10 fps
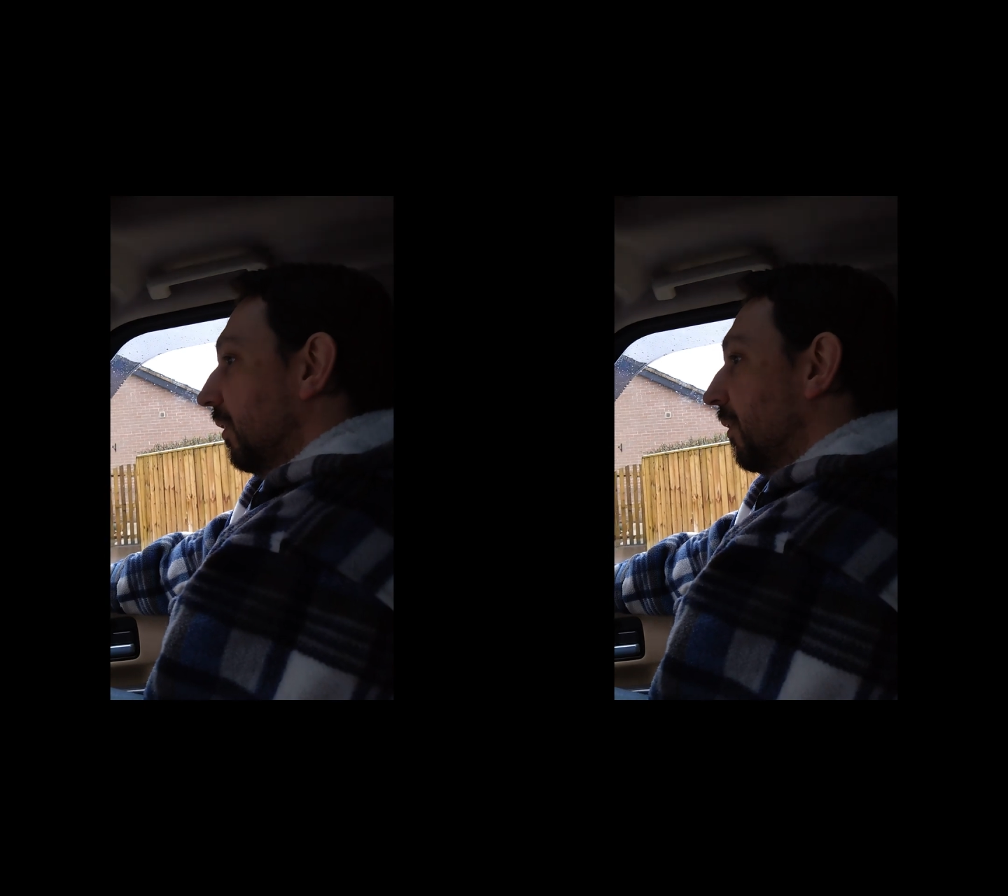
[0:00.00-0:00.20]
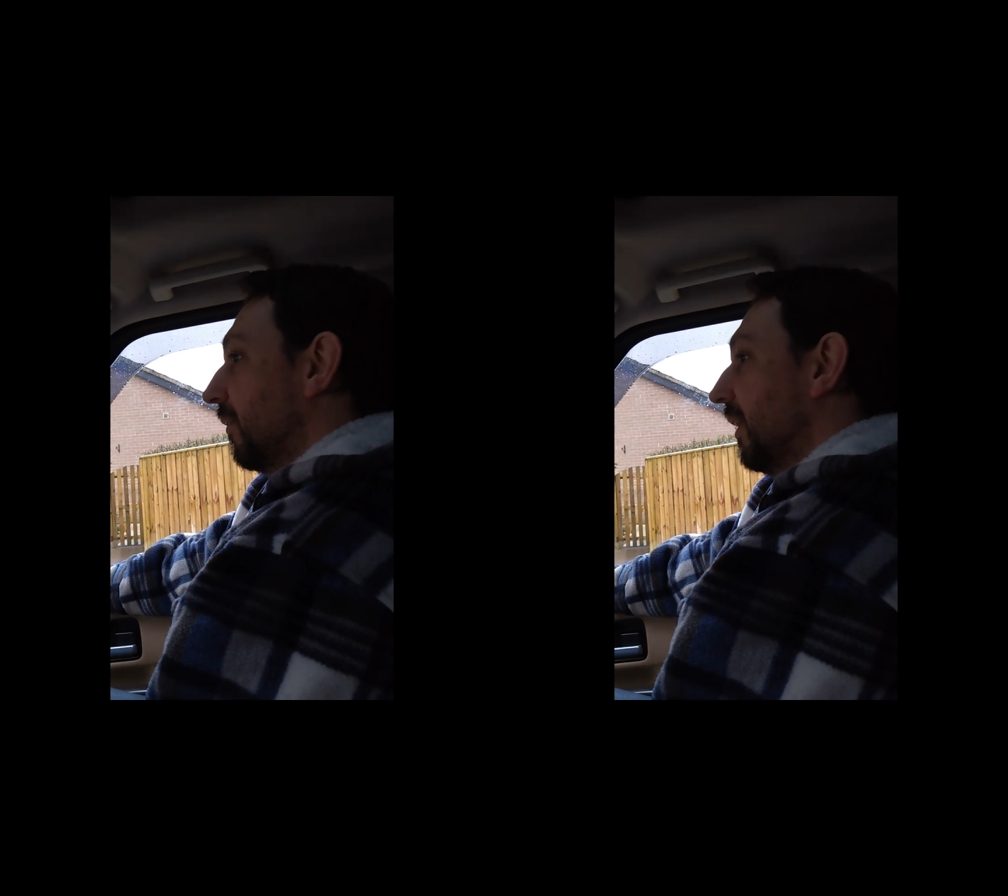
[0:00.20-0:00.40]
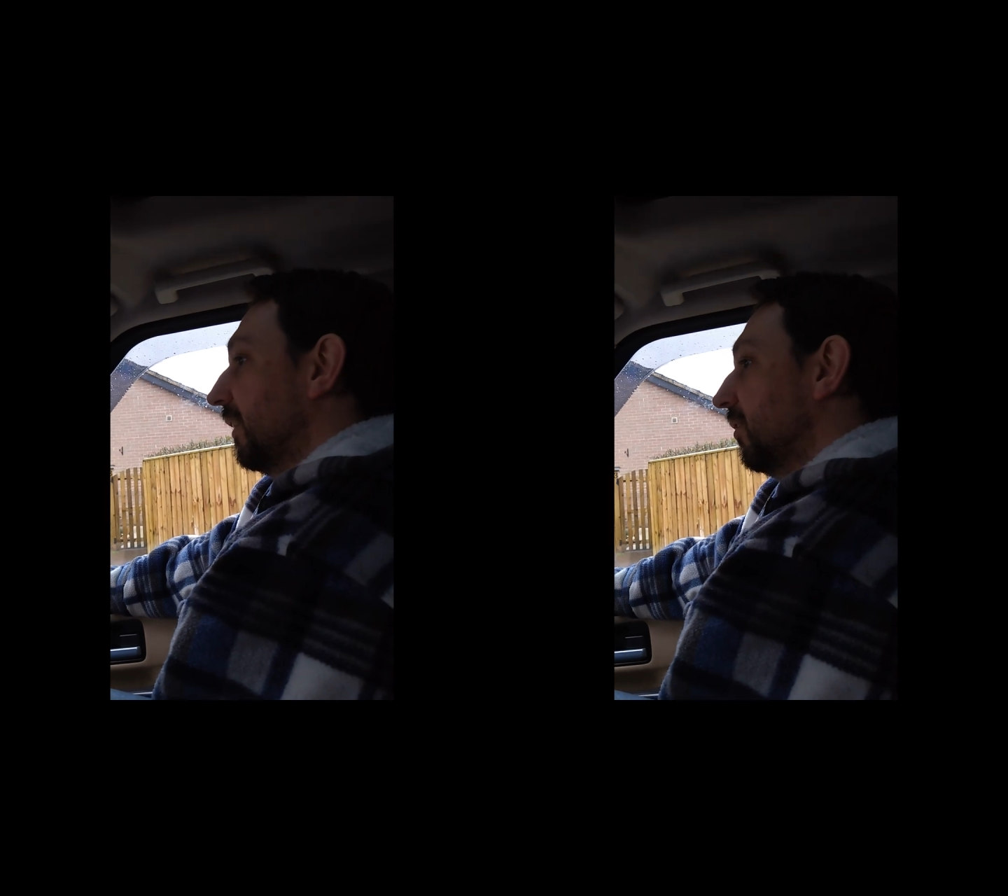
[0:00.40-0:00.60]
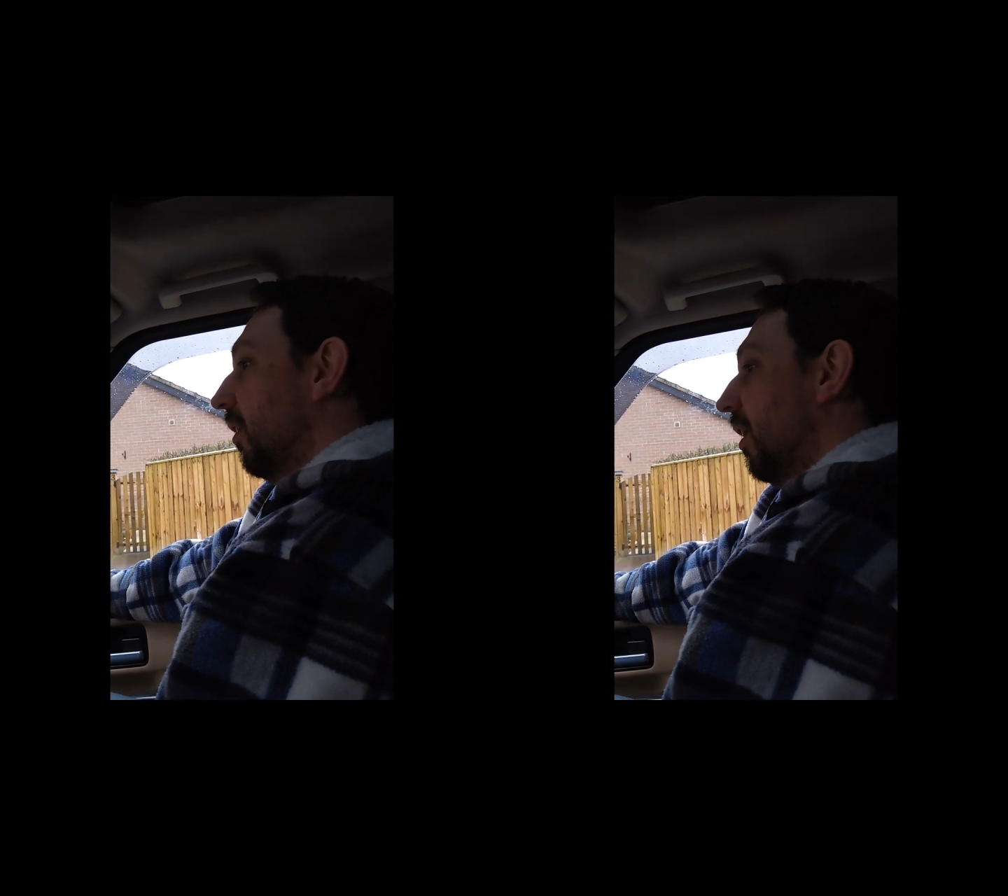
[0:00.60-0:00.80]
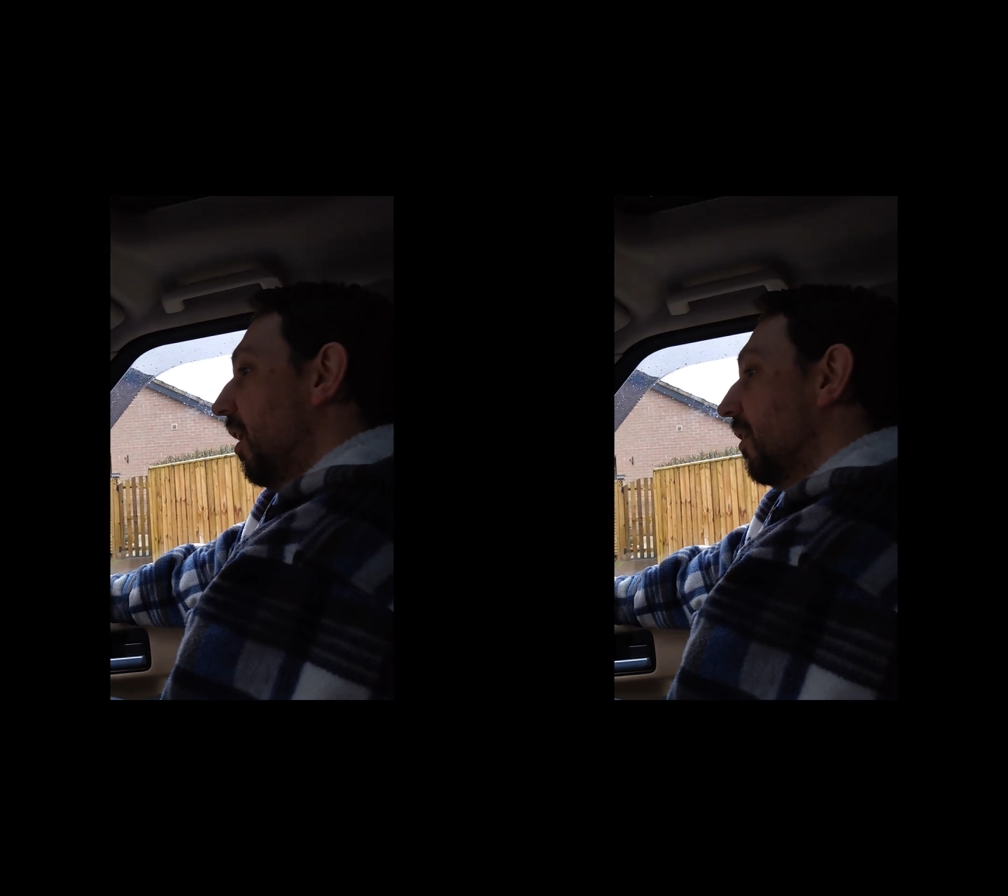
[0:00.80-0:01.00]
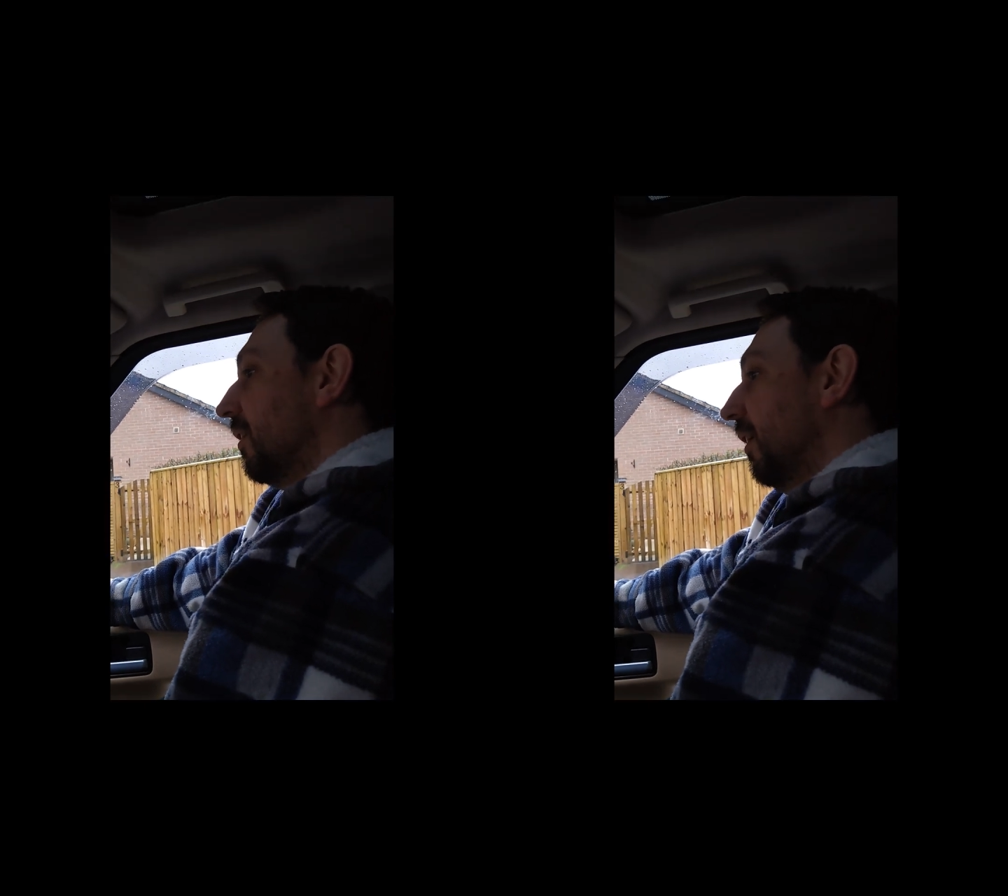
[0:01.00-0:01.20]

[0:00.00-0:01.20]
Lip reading: Although if that's not hard